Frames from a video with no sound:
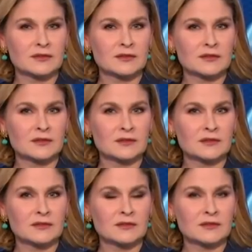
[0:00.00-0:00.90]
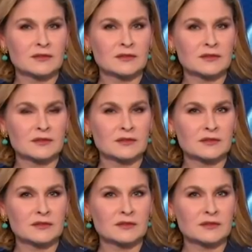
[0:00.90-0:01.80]

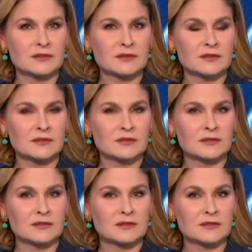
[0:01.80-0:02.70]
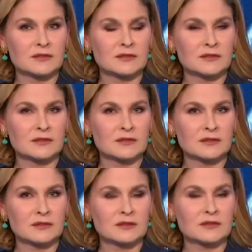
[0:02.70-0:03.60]

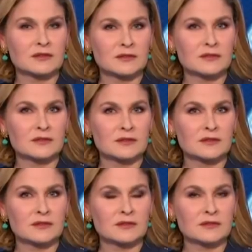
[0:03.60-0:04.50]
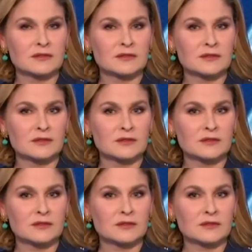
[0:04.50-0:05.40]

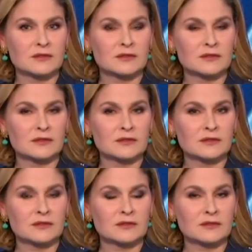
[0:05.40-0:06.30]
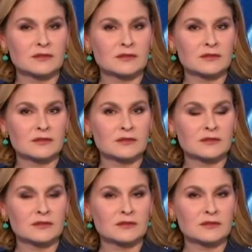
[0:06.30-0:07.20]

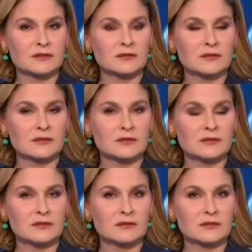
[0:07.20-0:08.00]
This person isn't speaking.